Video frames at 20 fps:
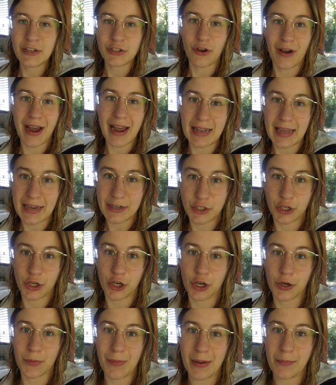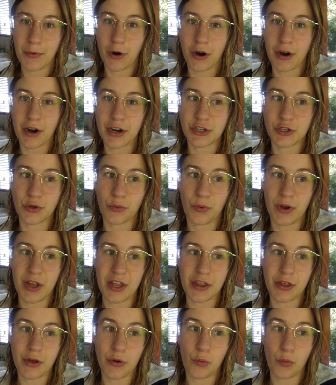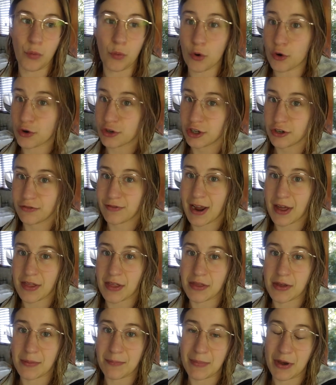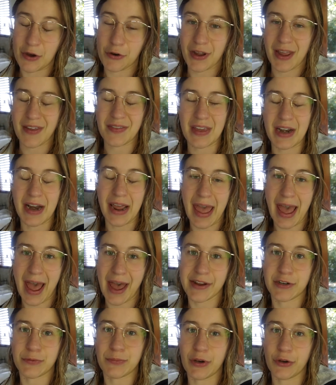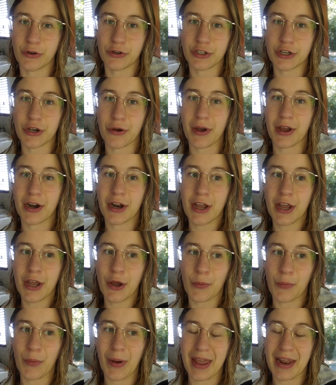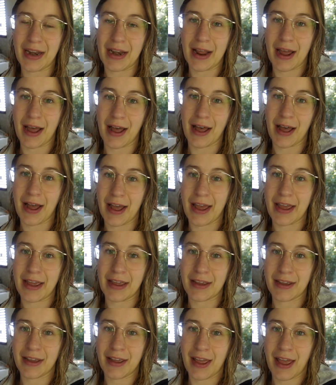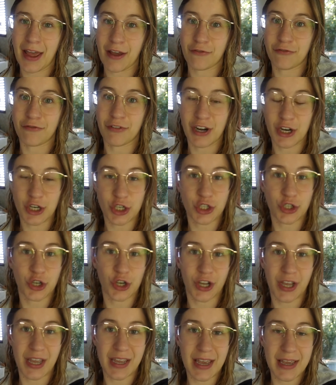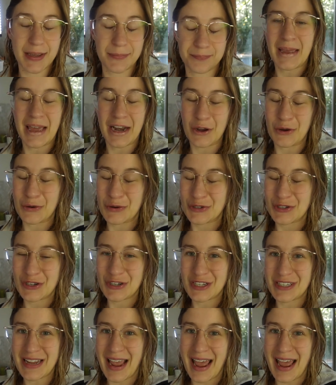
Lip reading: So I like to cook my porridge with water rather than milk, and then I add milk to it when I have finished cooking it. And I also just